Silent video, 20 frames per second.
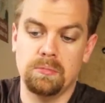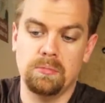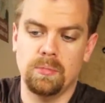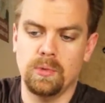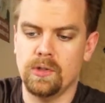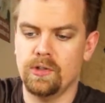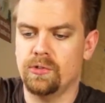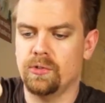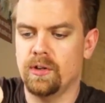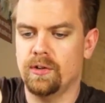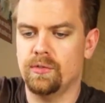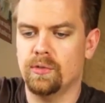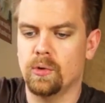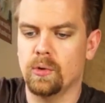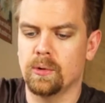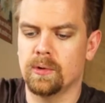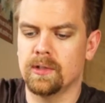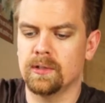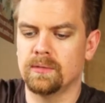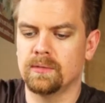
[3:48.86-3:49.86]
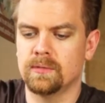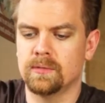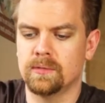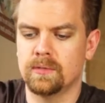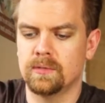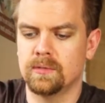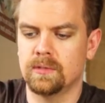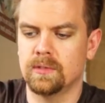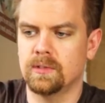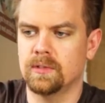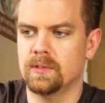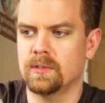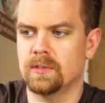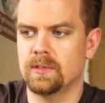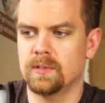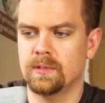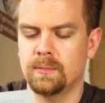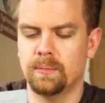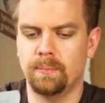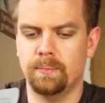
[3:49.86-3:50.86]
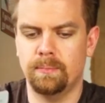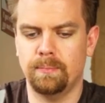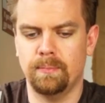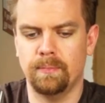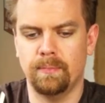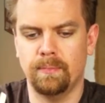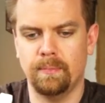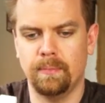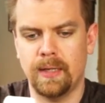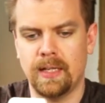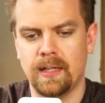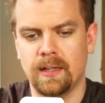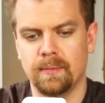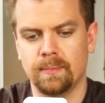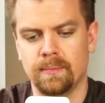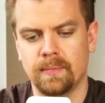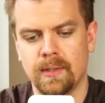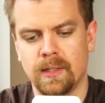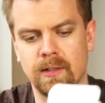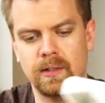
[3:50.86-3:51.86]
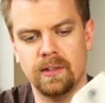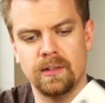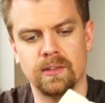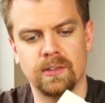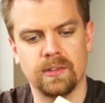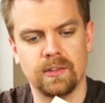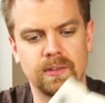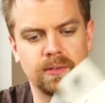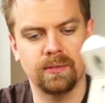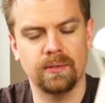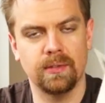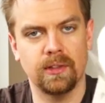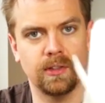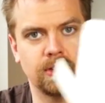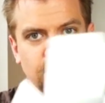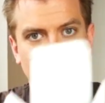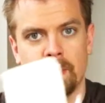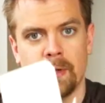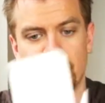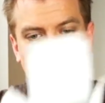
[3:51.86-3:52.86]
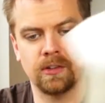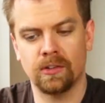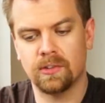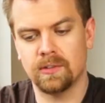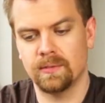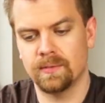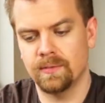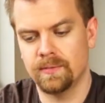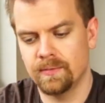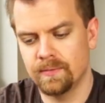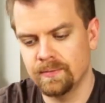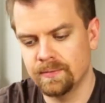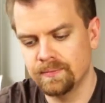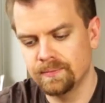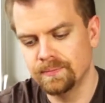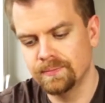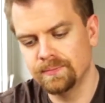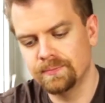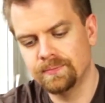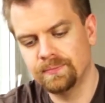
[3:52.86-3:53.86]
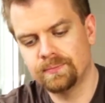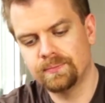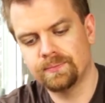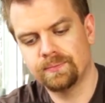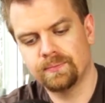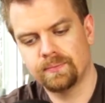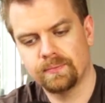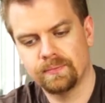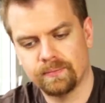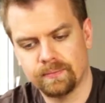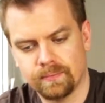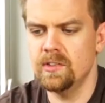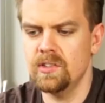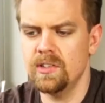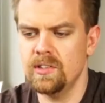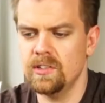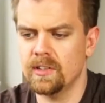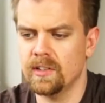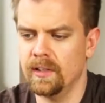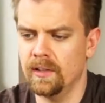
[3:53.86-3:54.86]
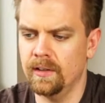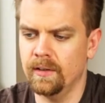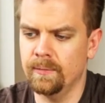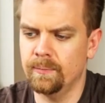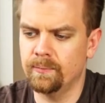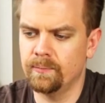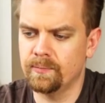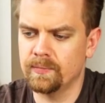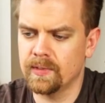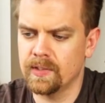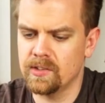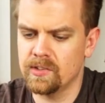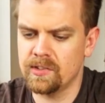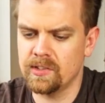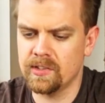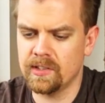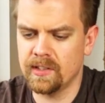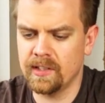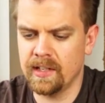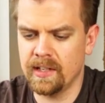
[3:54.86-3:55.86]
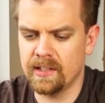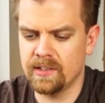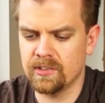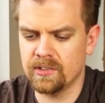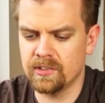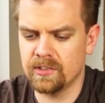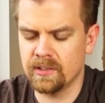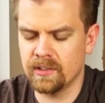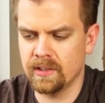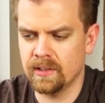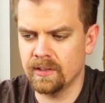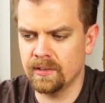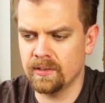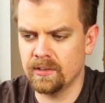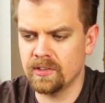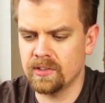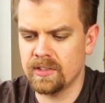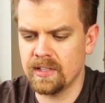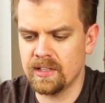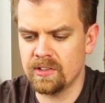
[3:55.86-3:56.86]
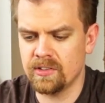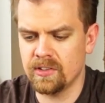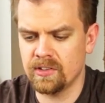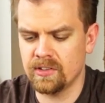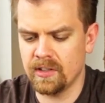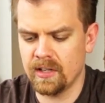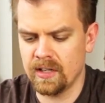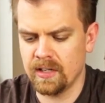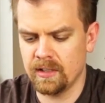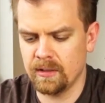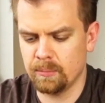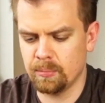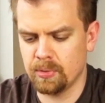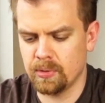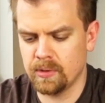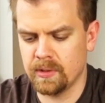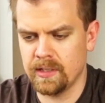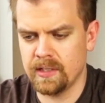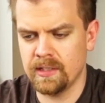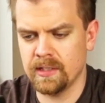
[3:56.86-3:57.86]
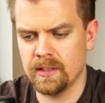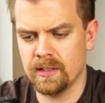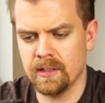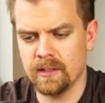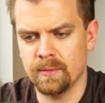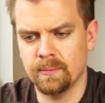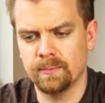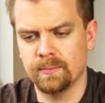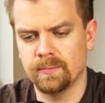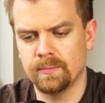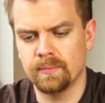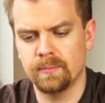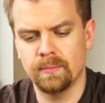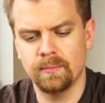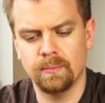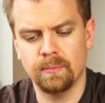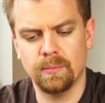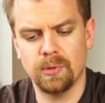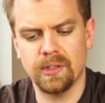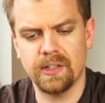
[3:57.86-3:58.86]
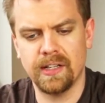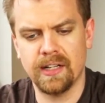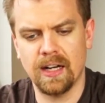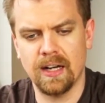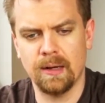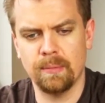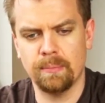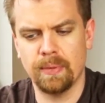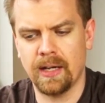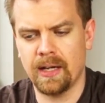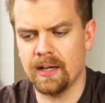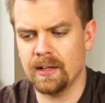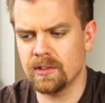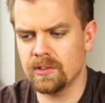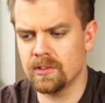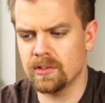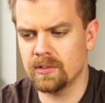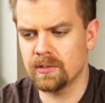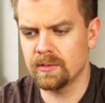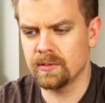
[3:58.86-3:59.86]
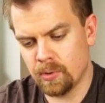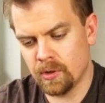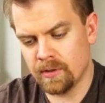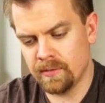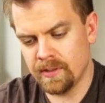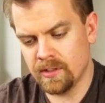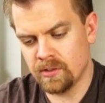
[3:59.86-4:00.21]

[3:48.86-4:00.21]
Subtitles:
Pretty straightforward. Bam! There it is. There's the box. This is a nice design. Pretty compact. Point of